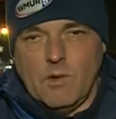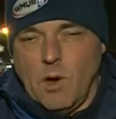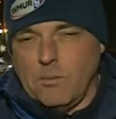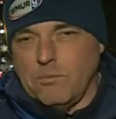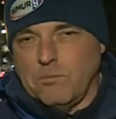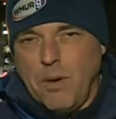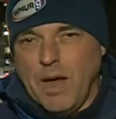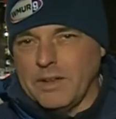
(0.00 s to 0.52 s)
Well,
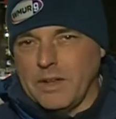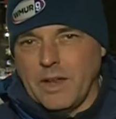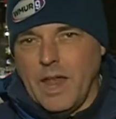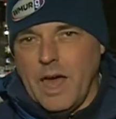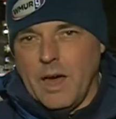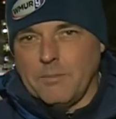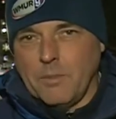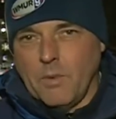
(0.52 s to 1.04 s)

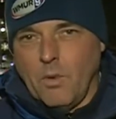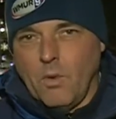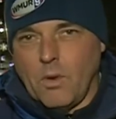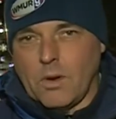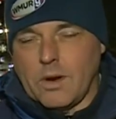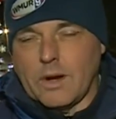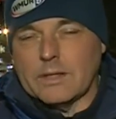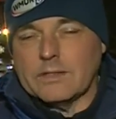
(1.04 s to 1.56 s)
bundle up
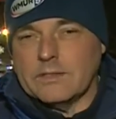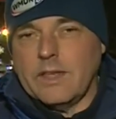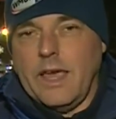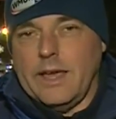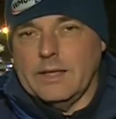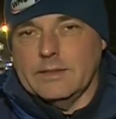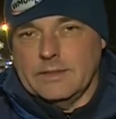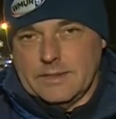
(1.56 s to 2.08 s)
or
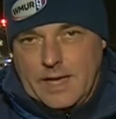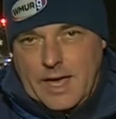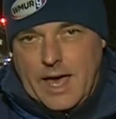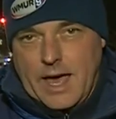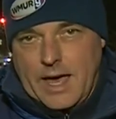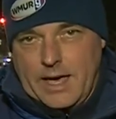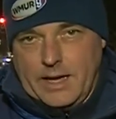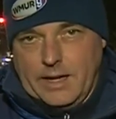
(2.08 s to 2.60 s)
stay
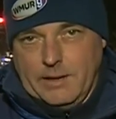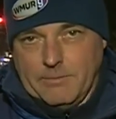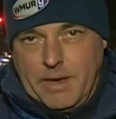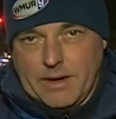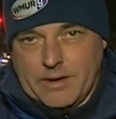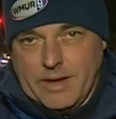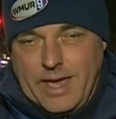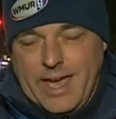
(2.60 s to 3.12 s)
inside,
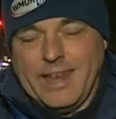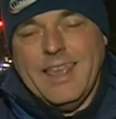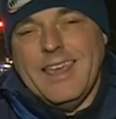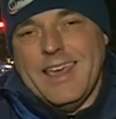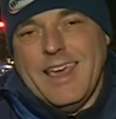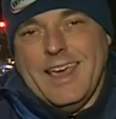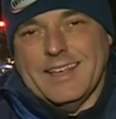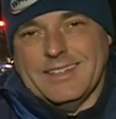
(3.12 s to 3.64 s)
better yet,
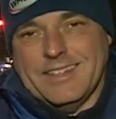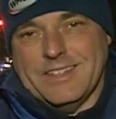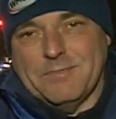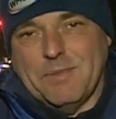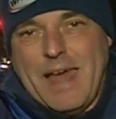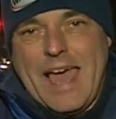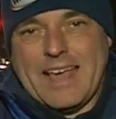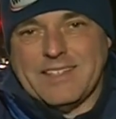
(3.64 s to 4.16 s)
as this
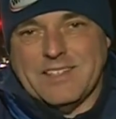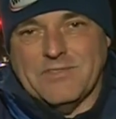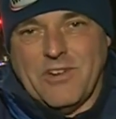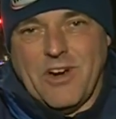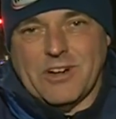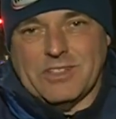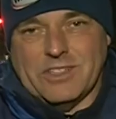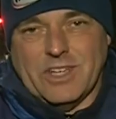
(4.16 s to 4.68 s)
blast of
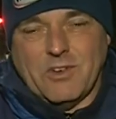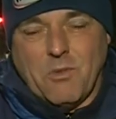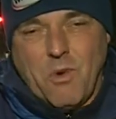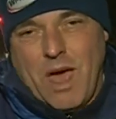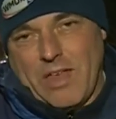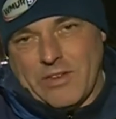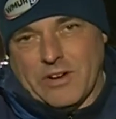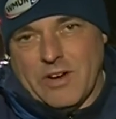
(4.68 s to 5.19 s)
Arctic
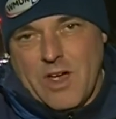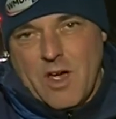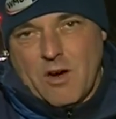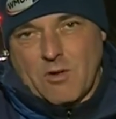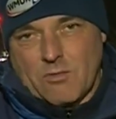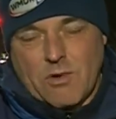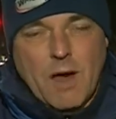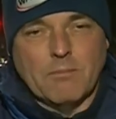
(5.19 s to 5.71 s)
weather
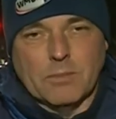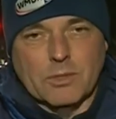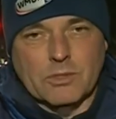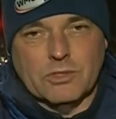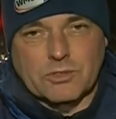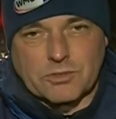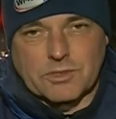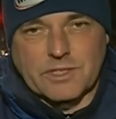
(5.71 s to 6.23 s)

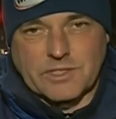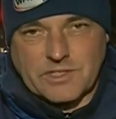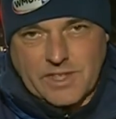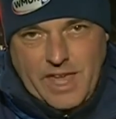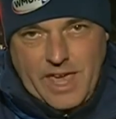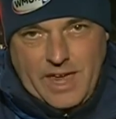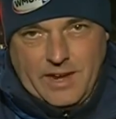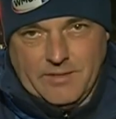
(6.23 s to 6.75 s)
rumbles through the
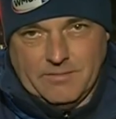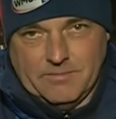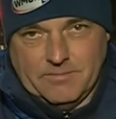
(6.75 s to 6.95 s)
state.